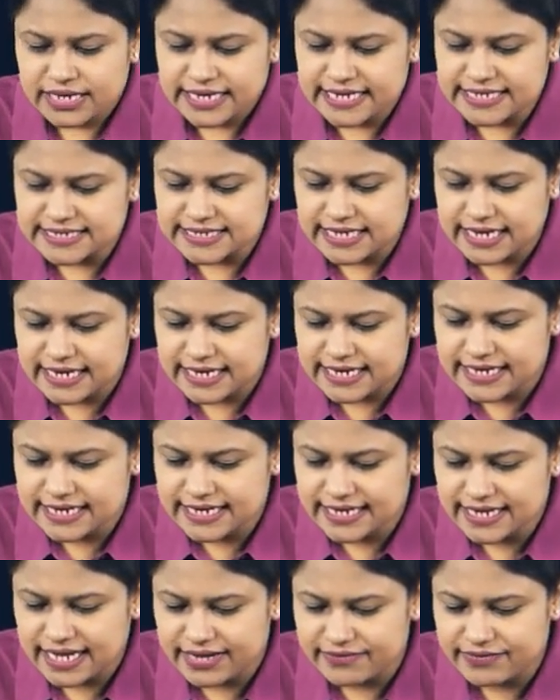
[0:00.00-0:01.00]
He is
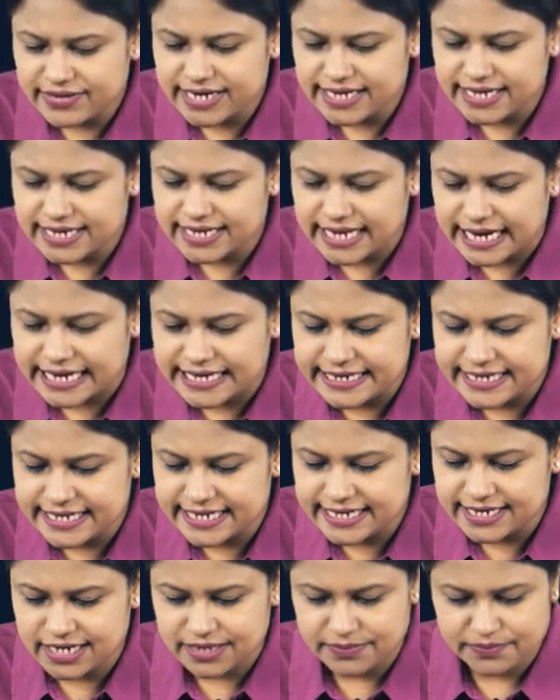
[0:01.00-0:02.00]
currently having
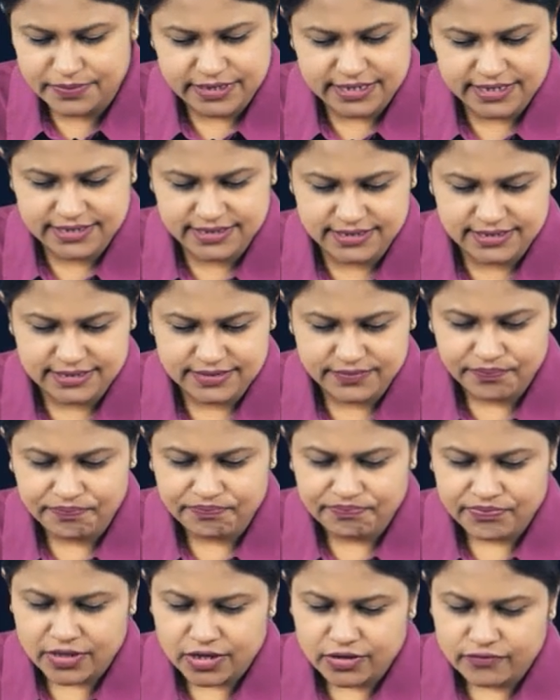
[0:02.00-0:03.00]
19 companies
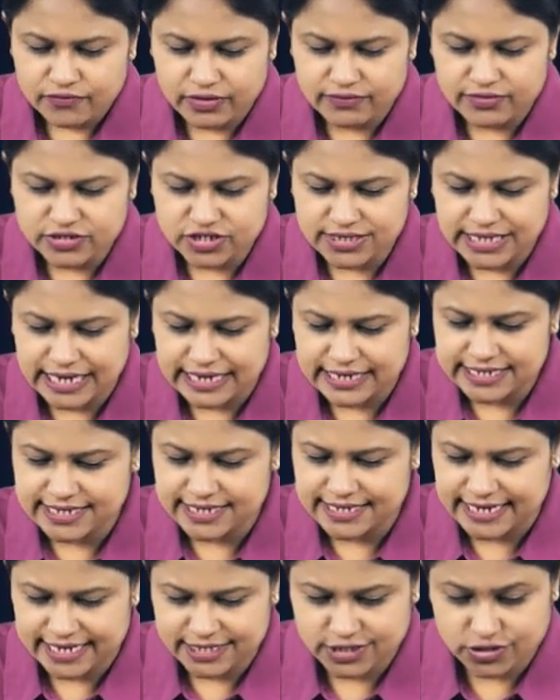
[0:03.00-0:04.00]
for which he is handling
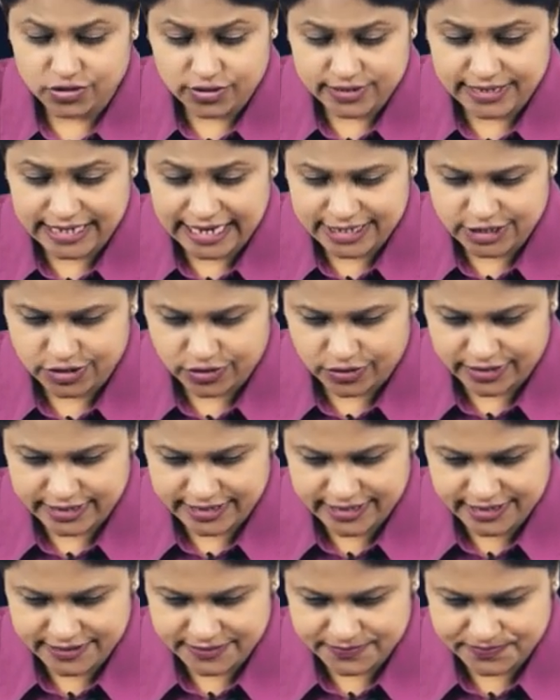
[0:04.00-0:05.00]
the tax
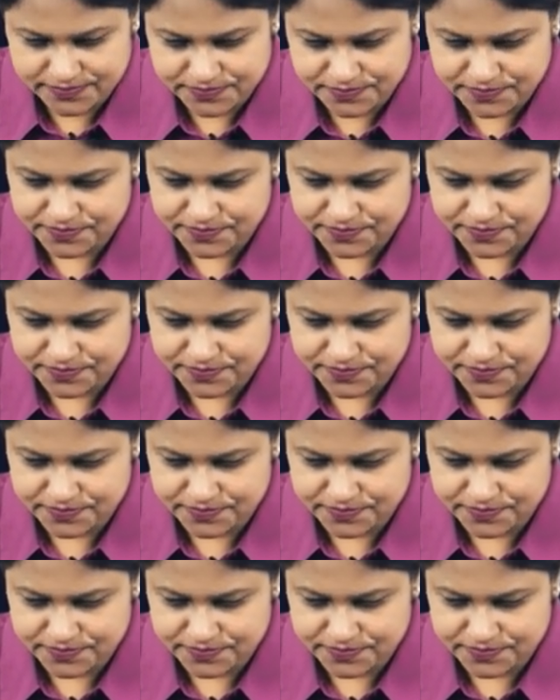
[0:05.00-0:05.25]
audit.